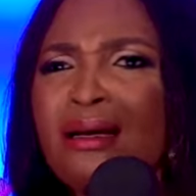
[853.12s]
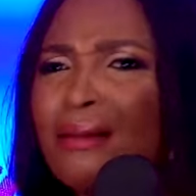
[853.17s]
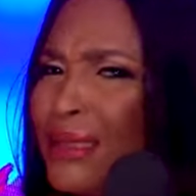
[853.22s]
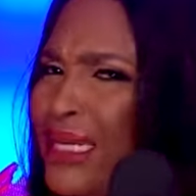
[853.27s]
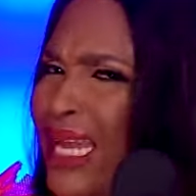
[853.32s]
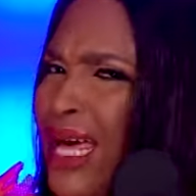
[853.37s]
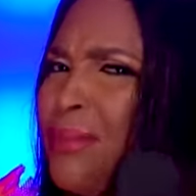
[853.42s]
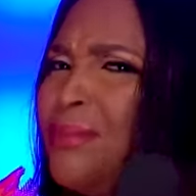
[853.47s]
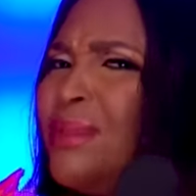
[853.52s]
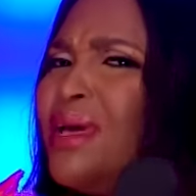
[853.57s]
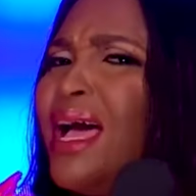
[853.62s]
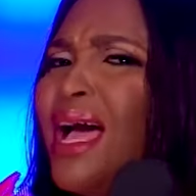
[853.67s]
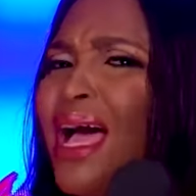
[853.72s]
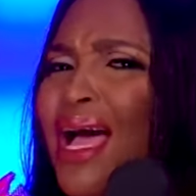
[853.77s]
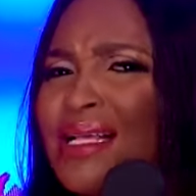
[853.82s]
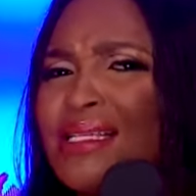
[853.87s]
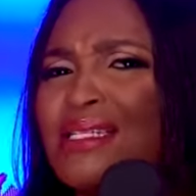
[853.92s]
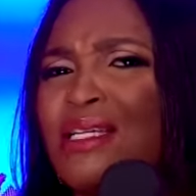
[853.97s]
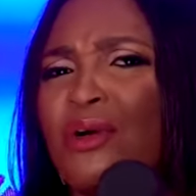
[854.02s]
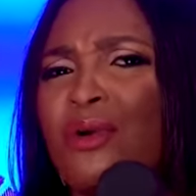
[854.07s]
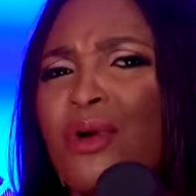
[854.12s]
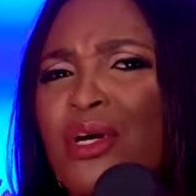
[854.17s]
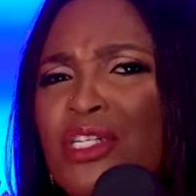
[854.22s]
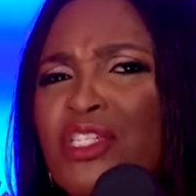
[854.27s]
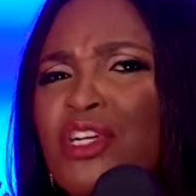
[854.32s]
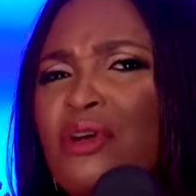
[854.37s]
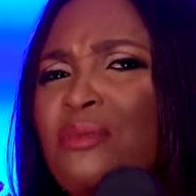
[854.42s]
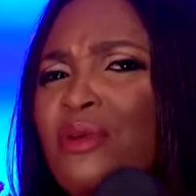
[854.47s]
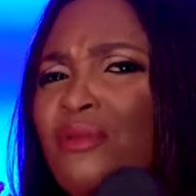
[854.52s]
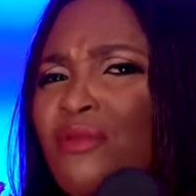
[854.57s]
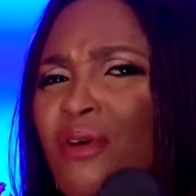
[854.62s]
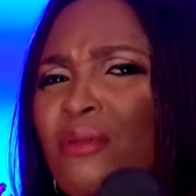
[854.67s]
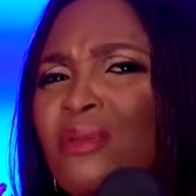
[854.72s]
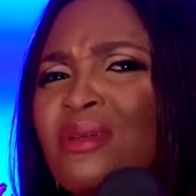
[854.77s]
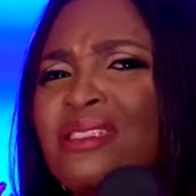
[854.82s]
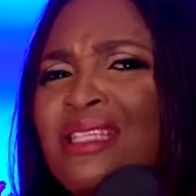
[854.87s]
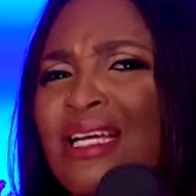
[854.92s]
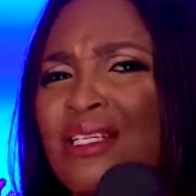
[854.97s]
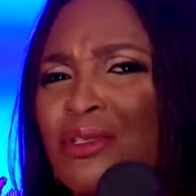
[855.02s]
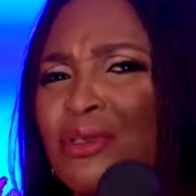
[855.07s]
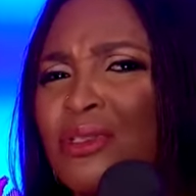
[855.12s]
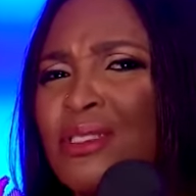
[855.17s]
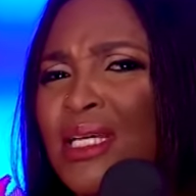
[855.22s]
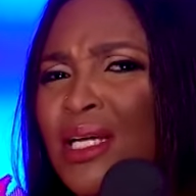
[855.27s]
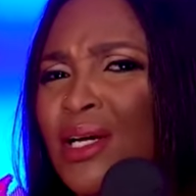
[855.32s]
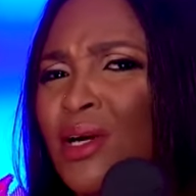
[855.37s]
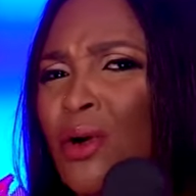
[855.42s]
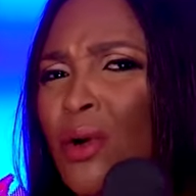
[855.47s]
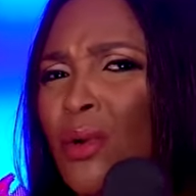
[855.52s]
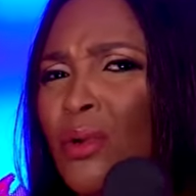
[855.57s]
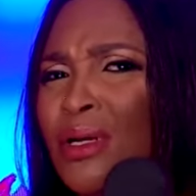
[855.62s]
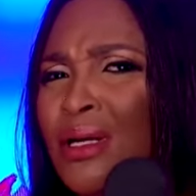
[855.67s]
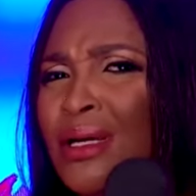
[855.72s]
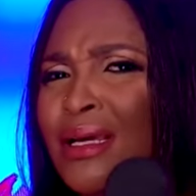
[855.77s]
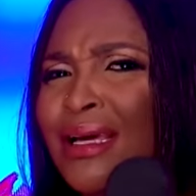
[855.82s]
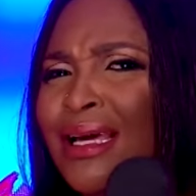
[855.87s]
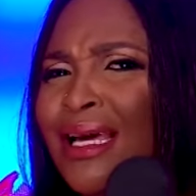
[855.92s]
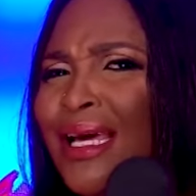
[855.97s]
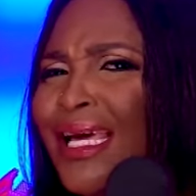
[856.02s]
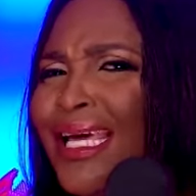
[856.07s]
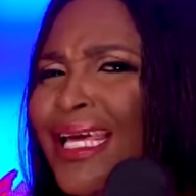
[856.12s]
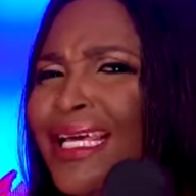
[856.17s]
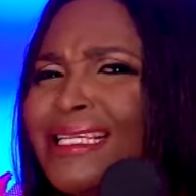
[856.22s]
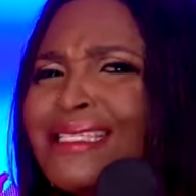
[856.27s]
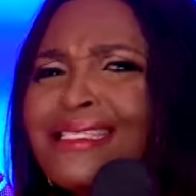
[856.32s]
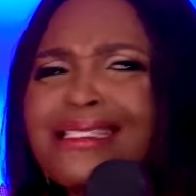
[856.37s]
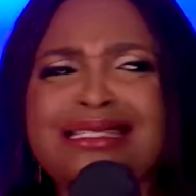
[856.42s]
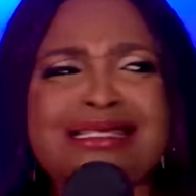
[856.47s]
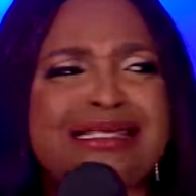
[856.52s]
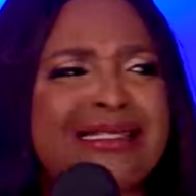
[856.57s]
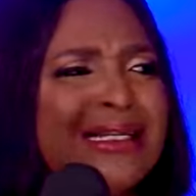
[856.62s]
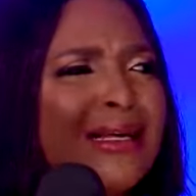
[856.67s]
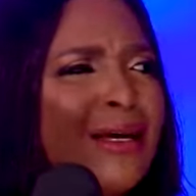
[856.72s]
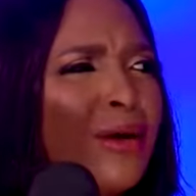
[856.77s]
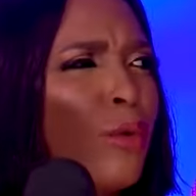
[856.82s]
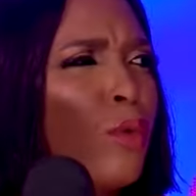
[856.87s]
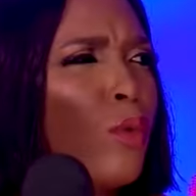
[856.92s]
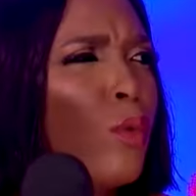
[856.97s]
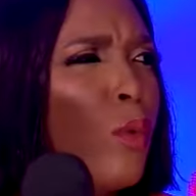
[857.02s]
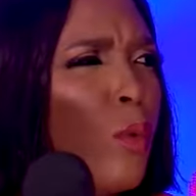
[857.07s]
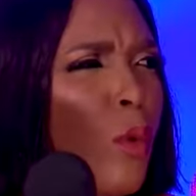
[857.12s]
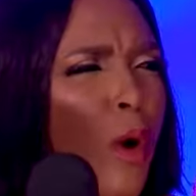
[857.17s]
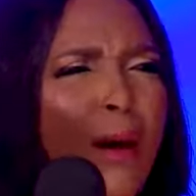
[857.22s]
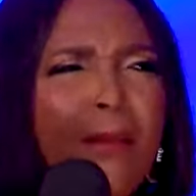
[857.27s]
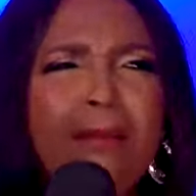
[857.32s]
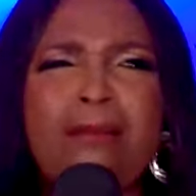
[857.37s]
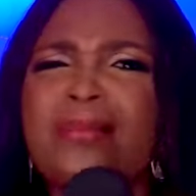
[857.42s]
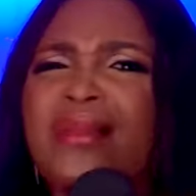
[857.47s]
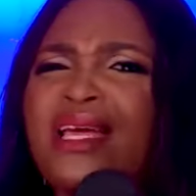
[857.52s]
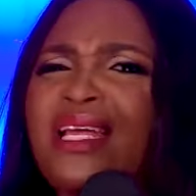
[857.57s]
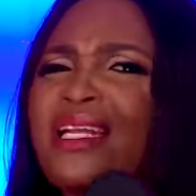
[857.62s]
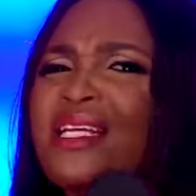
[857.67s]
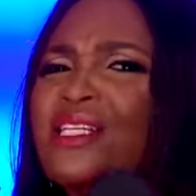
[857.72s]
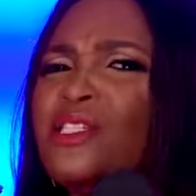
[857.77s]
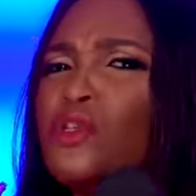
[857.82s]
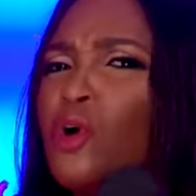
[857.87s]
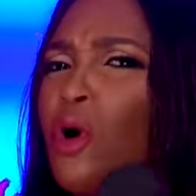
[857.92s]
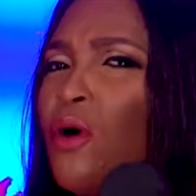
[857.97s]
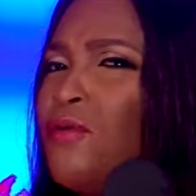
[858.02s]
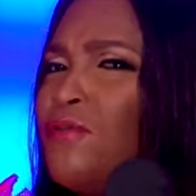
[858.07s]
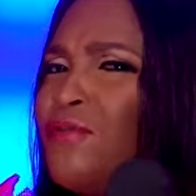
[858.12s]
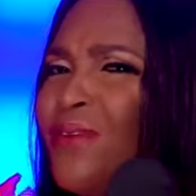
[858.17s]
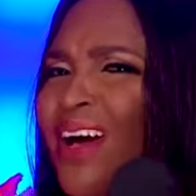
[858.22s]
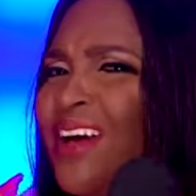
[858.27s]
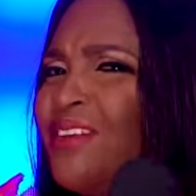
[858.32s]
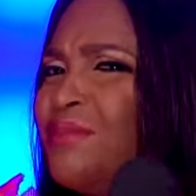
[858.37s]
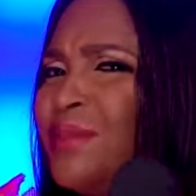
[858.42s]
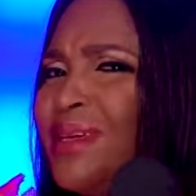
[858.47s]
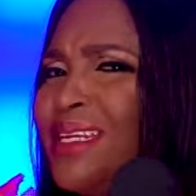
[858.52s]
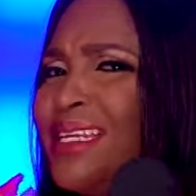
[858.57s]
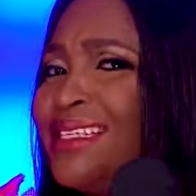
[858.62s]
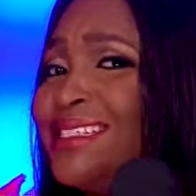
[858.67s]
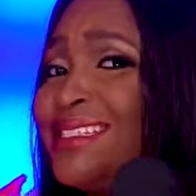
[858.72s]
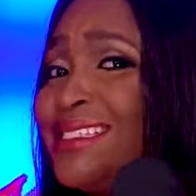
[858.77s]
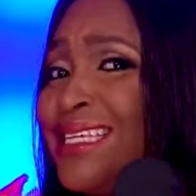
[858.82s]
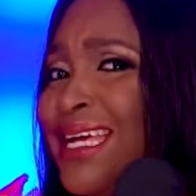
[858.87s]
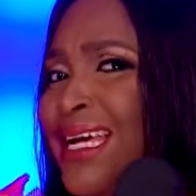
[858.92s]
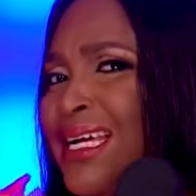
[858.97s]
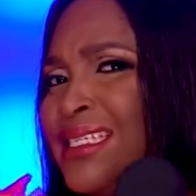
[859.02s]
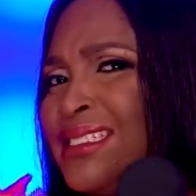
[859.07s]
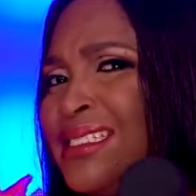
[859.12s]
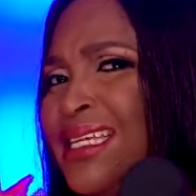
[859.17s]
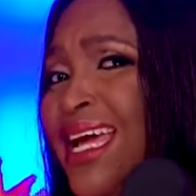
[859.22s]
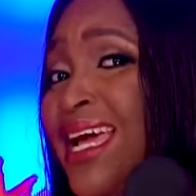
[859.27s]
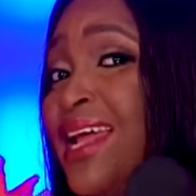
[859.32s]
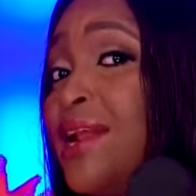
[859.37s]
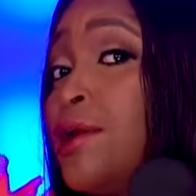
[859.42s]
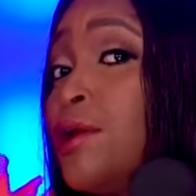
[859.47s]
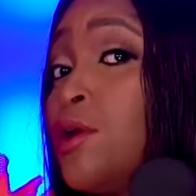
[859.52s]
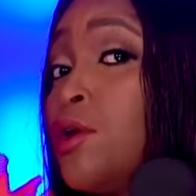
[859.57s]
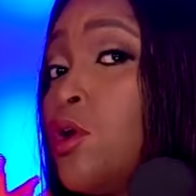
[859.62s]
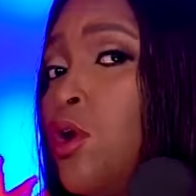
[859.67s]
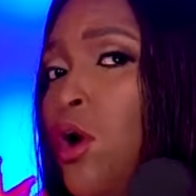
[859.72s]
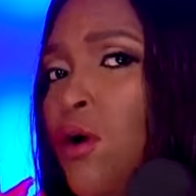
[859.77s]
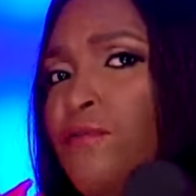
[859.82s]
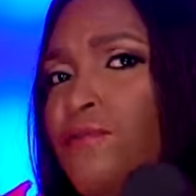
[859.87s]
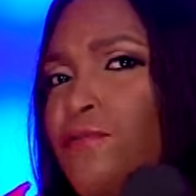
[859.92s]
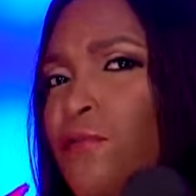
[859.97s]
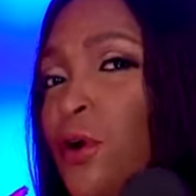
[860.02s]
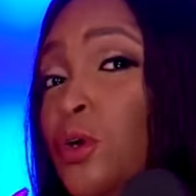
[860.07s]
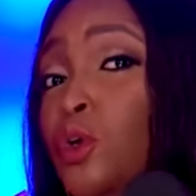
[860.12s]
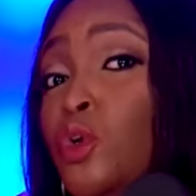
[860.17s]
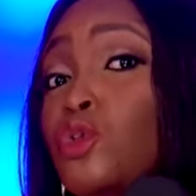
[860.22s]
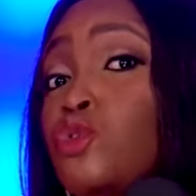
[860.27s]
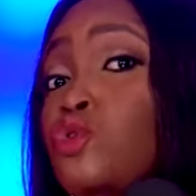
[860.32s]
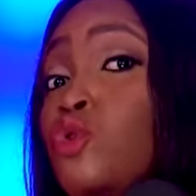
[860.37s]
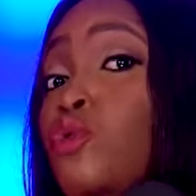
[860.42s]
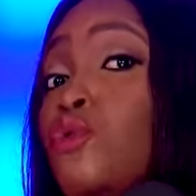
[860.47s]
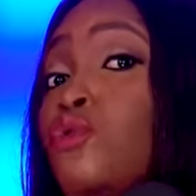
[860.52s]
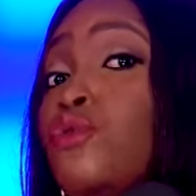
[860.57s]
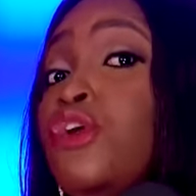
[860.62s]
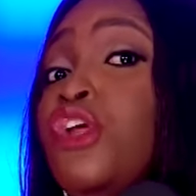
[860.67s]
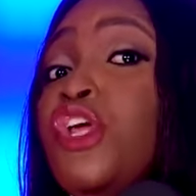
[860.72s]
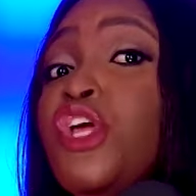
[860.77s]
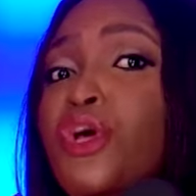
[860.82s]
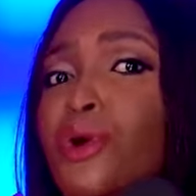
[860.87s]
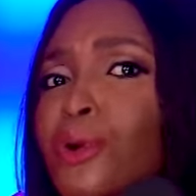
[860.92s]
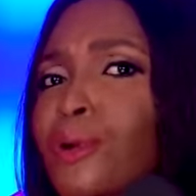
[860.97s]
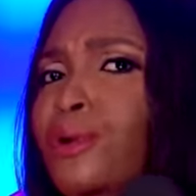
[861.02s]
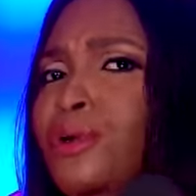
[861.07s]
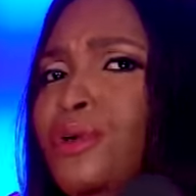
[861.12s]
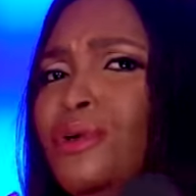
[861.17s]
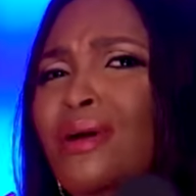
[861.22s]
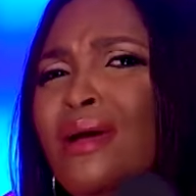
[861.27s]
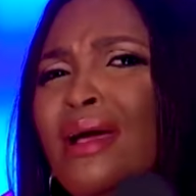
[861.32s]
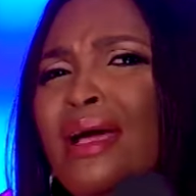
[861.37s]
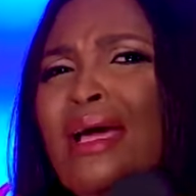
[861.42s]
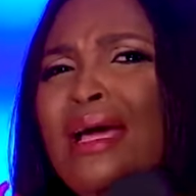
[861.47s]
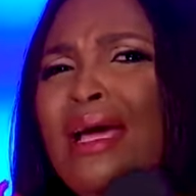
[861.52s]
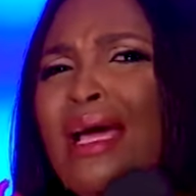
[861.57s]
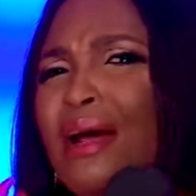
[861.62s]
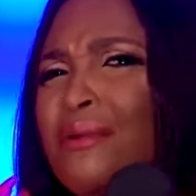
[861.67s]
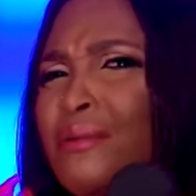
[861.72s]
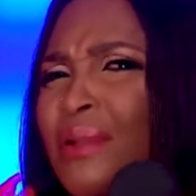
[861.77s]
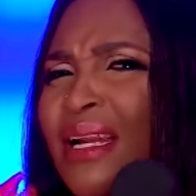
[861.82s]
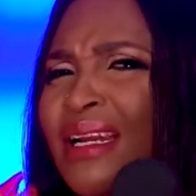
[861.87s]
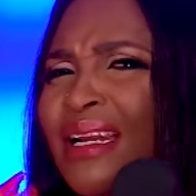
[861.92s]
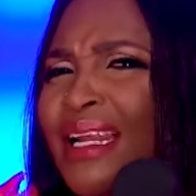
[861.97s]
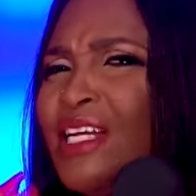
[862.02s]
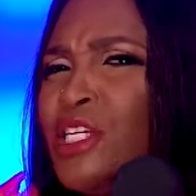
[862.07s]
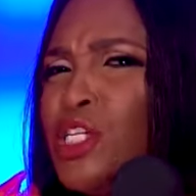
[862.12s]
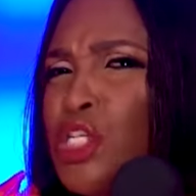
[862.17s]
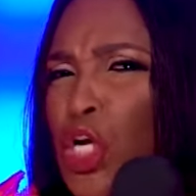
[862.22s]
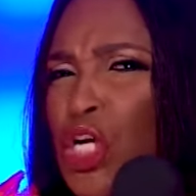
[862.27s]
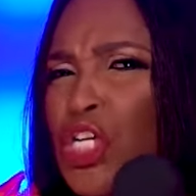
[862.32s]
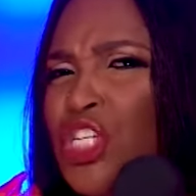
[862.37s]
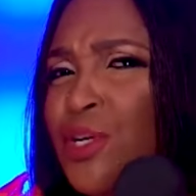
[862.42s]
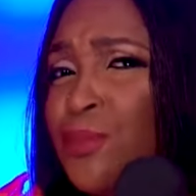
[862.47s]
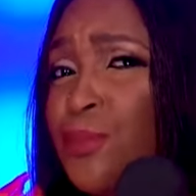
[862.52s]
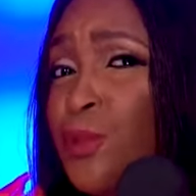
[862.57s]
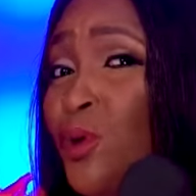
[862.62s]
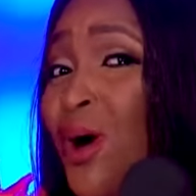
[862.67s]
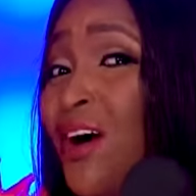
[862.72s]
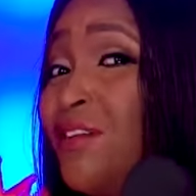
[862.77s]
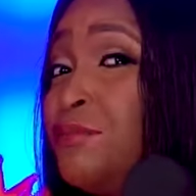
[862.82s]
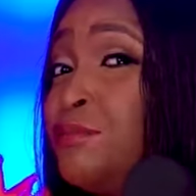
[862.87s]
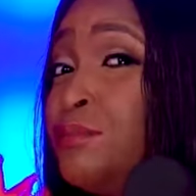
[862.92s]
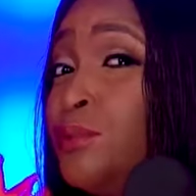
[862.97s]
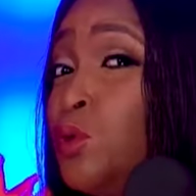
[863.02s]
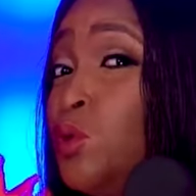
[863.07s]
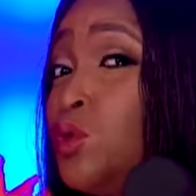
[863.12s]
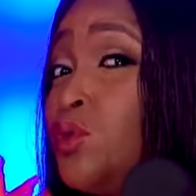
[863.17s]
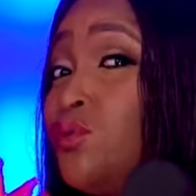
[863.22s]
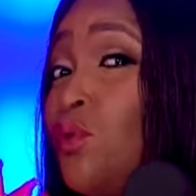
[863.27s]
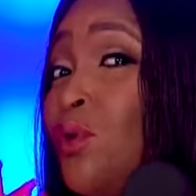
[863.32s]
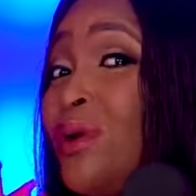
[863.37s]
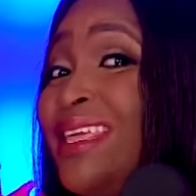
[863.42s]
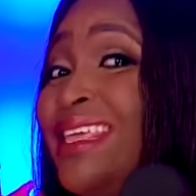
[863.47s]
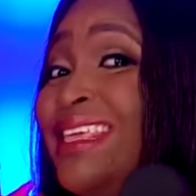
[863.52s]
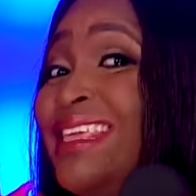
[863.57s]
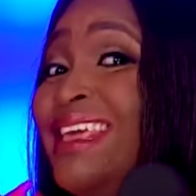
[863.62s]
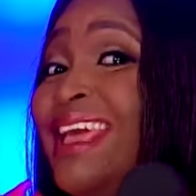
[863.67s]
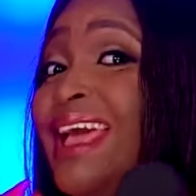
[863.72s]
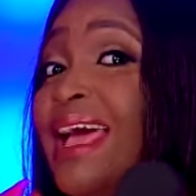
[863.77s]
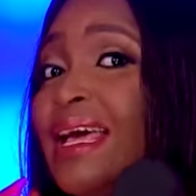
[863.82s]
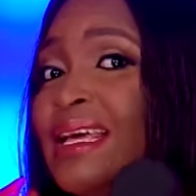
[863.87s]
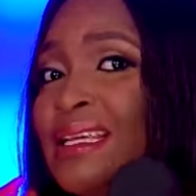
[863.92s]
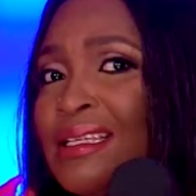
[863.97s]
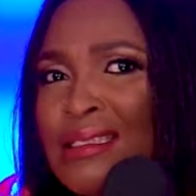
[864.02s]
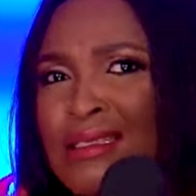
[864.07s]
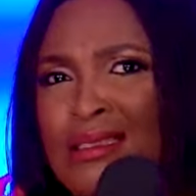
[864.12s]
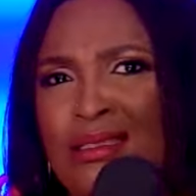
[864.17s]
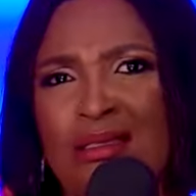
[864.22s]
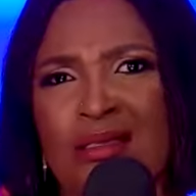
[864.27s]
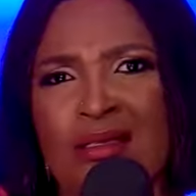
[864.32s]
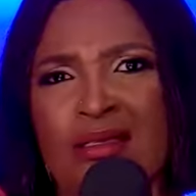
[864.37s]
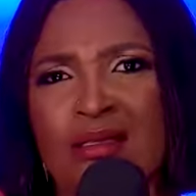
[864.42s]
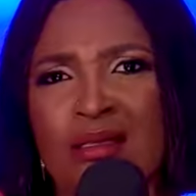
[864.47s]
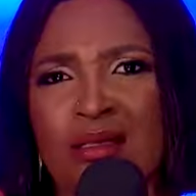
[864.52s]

Let me ask a question before we start to take call. Is 1 minute or 5 minutes sex enough for you to ruin a relationship you have built for years?